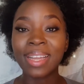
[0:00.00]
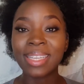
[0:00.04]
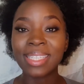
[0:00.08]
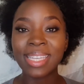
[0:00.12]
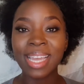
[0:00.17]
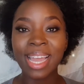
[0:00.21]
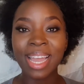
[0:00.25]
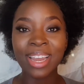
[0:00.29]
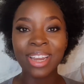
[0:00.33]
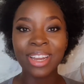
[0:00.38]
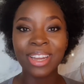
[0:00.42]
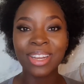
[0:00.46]

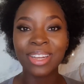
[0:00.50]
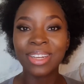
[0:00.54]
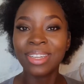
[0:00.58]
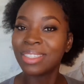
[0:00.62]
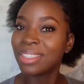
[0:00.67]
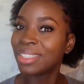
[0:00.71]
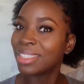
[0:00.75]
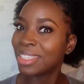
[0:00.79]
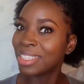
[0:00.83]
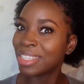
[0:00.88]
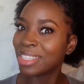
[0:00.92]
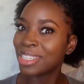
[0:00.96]

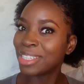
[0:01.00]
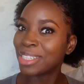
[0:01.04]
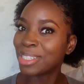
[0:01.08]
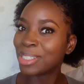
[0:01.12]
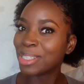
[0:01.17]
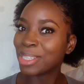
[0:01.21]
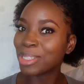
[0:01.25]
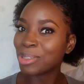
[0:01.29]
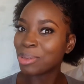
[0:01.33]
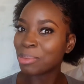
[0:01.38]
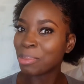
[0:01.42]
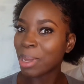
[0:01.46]
iron,
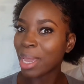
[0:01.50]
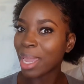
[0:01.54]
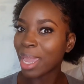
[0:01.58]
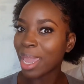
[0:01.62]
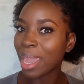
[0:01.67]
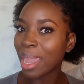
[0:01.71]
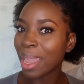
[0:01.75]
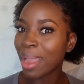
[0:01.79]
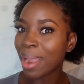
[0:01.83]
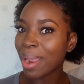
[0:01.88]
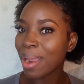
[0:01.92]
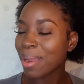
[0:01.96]
to do my
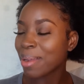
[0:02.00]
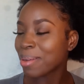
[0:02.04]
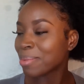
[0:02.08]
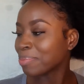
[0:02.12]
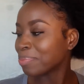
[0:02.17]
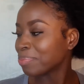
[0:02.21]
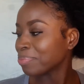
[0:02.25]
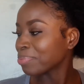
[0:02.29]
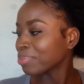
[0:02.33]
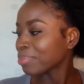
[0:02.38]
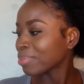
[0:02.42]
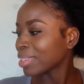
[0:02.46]
hair.
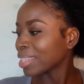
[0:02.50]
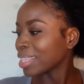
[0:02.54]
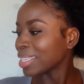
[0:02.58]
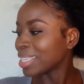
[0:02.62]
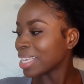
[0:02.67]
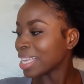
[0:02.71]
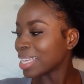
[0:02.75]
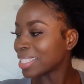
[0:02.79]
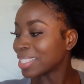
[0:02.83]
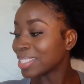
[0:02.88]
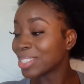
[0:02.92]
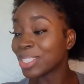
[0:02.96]

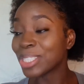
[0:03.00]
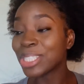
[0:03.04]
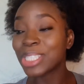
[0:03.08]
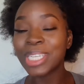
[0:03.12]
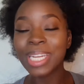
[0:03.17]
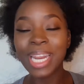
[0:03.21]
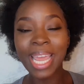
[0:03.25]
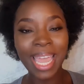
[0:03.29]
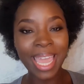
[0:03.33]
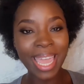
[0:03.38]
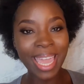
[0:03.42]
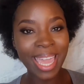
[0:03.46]
Yes, so
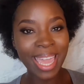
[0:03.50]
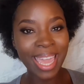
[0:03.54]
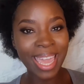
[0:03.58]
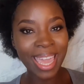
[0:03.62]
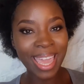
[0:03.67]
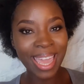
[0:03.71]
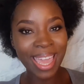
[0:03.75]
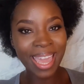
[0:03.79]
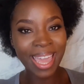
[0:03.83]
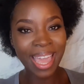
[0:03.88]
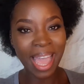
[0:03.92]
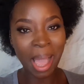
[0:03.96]

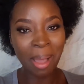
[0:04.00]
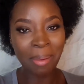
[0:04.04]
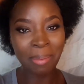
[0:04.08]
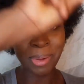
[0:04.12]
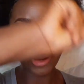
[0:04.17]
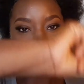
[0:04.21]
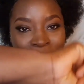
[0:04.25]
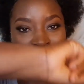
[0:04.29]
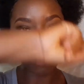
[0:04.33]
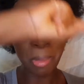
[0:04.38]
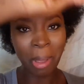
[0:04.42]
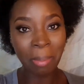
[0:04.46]
today I'm
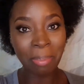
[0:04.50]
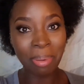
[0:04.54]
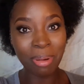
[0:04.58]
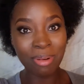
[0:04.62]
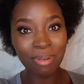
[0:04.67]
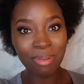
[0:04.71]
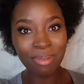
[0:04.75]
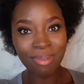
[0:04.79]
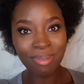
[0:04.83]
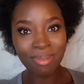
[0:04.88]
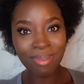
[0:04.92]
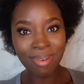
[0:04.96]
gonna be
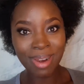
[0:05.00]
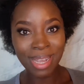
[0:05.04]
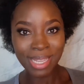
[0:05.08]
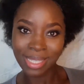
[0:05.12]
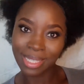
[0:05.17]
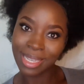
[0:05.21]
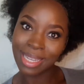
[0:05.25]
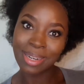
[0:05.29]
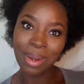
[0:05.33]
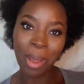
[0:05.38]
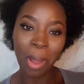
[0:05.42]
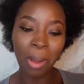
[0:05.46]

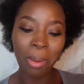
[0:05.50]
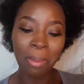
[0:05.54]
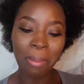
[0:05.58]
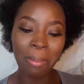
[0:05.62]
pressing out